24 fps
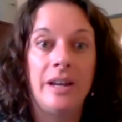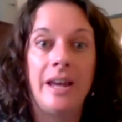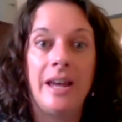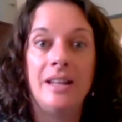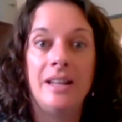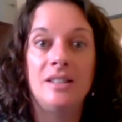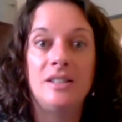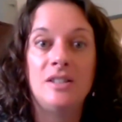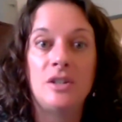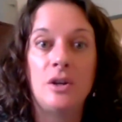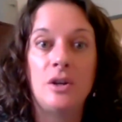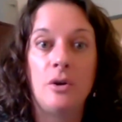
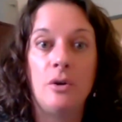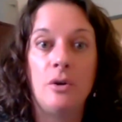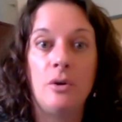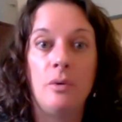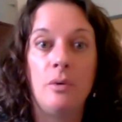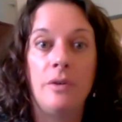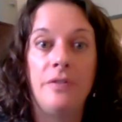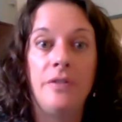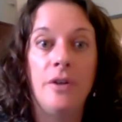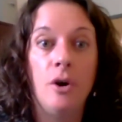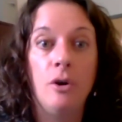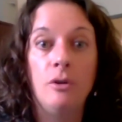And
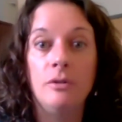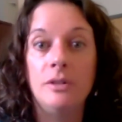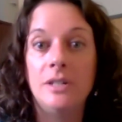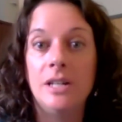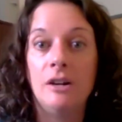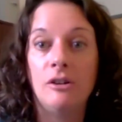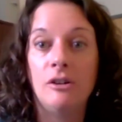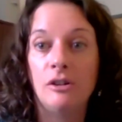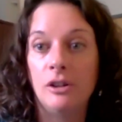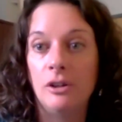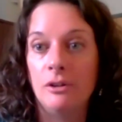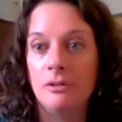so the
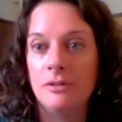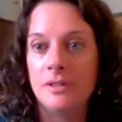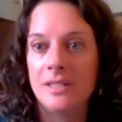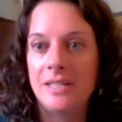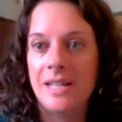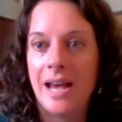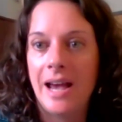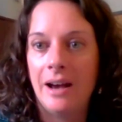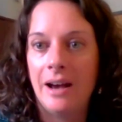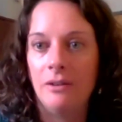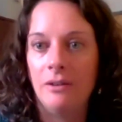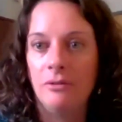hotel closed
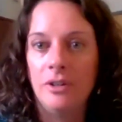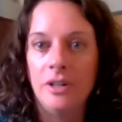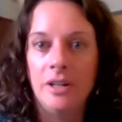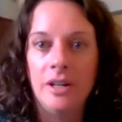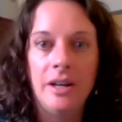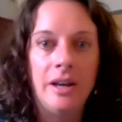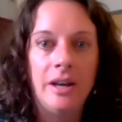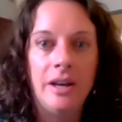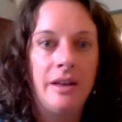down.